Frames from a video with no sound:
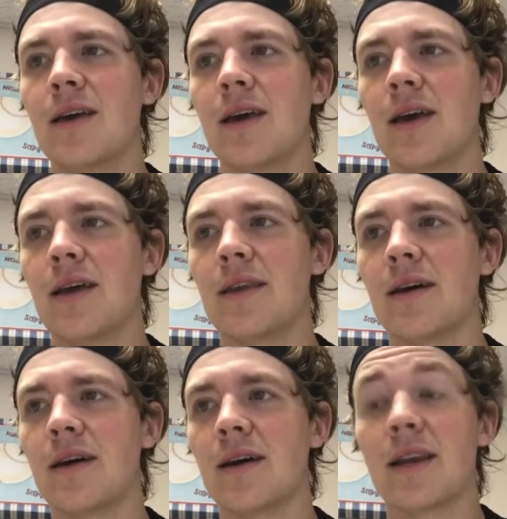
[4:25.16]
And
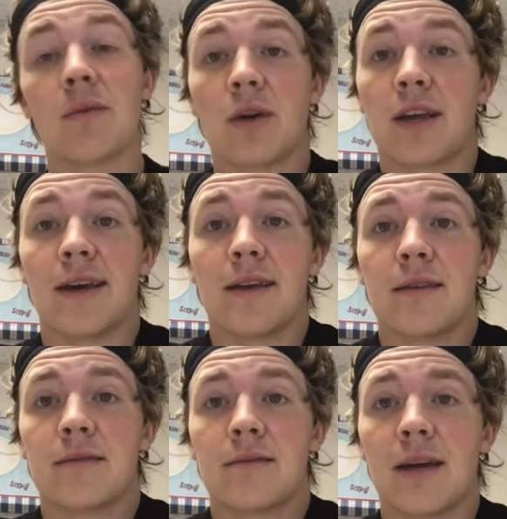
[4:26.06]
I didn't want to hit.
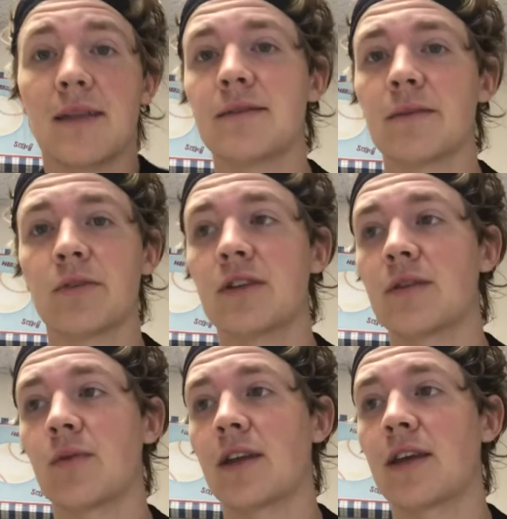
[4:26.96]
I simply
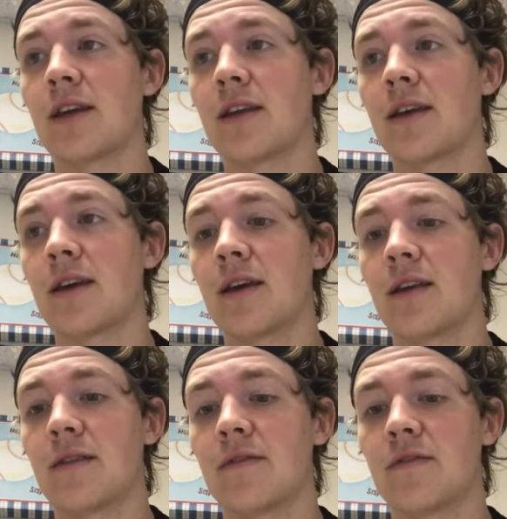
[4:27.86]
didn't want to hit,
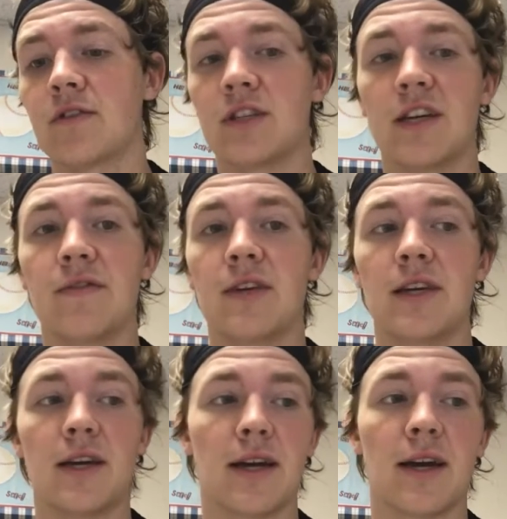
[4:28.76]
and for
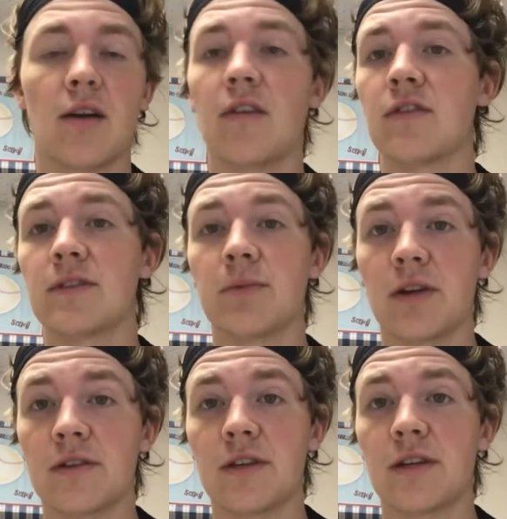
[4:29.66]
JV, I got Offensive
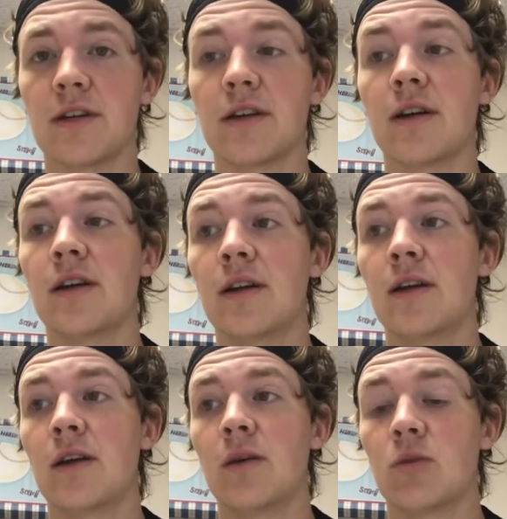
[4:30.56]
Player of the Year,
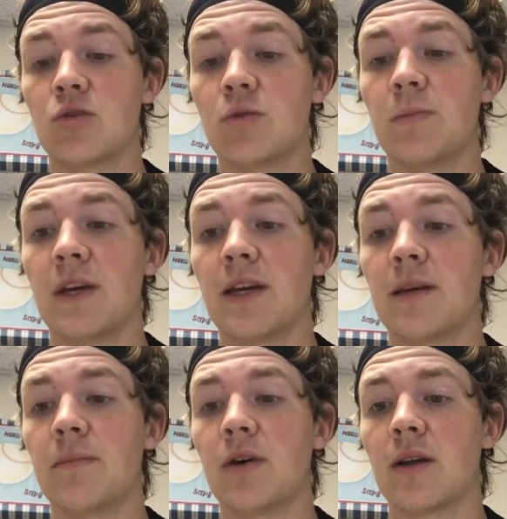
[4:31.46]
which was
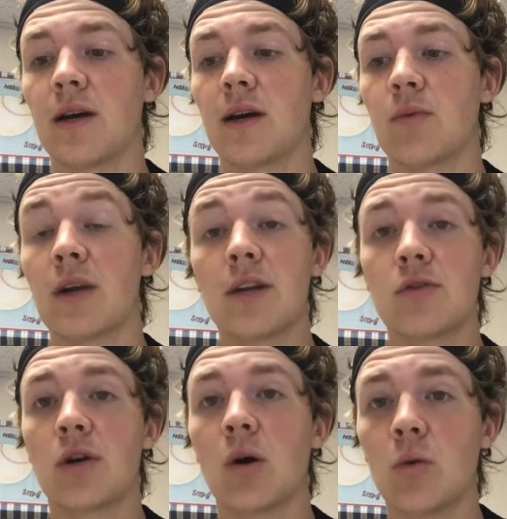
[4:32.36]
big. But we got a
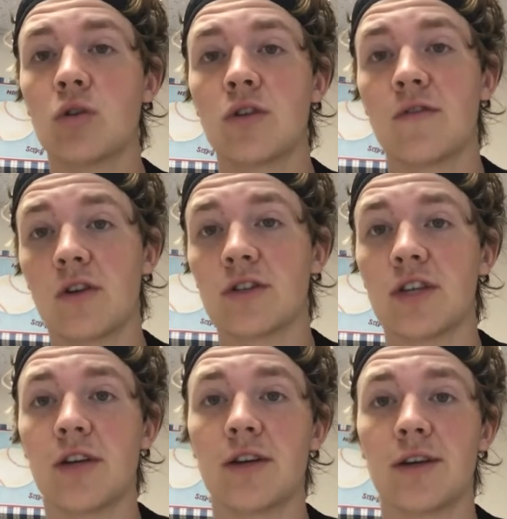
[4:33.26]
new coach for our
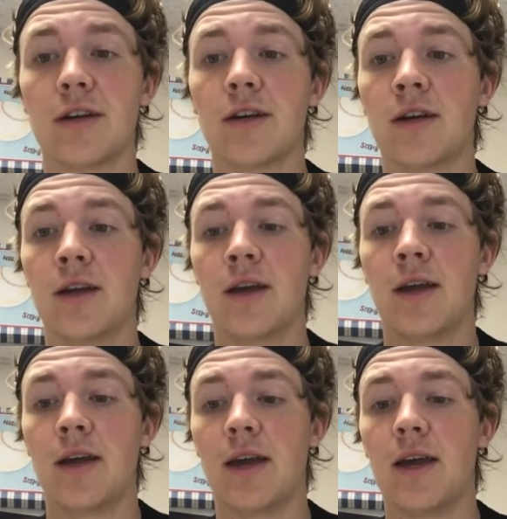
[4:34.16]
senior year,
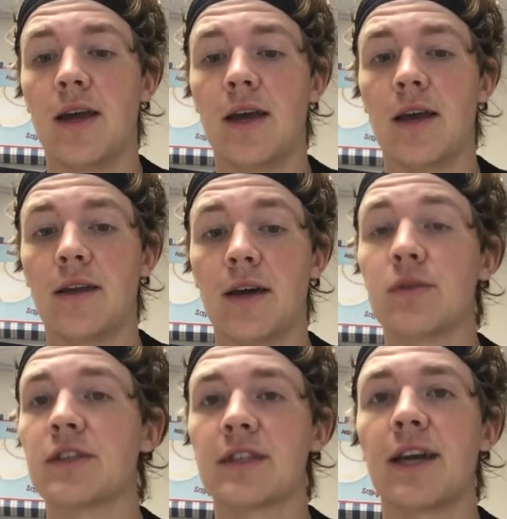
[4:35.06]
and I
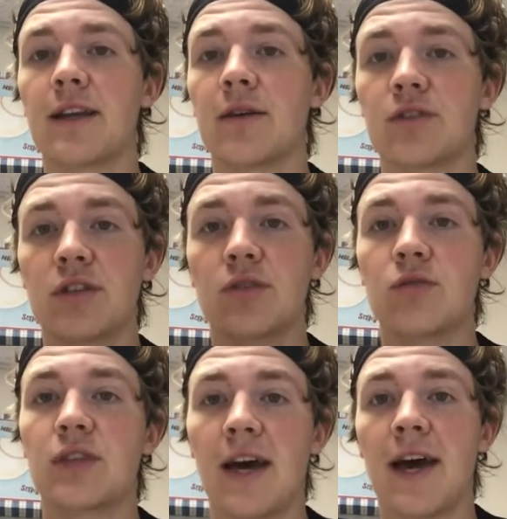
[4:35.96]
was excited. I was going to
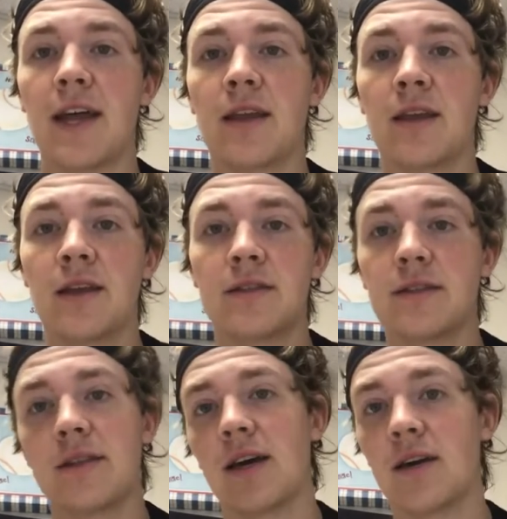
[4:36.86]
use that
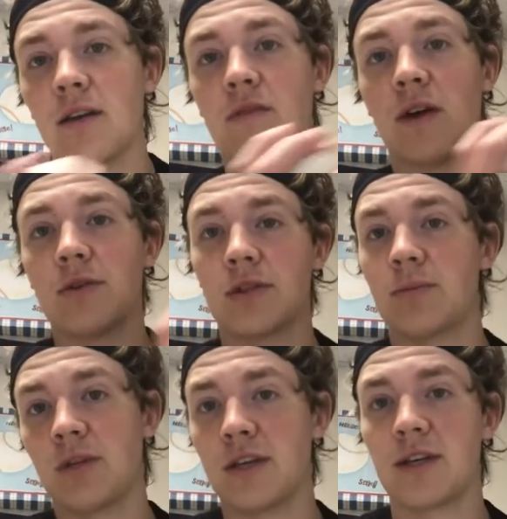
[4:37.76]
to tell if I was going
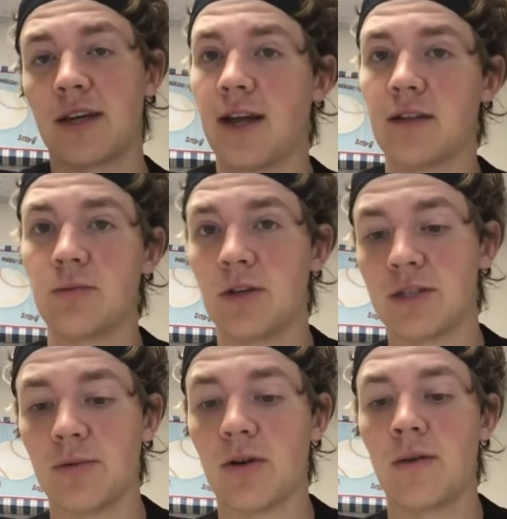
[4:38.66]
to play in college
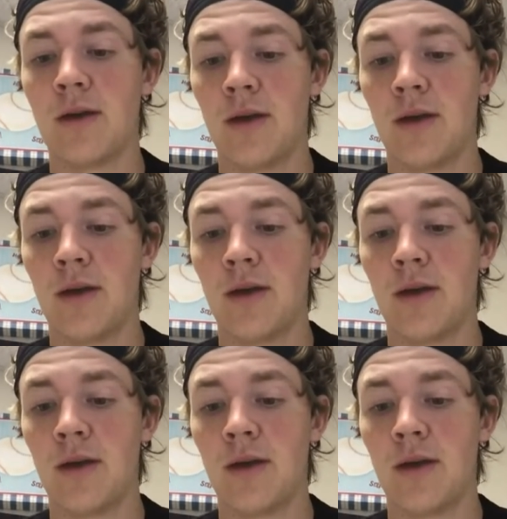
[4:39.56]
baseball.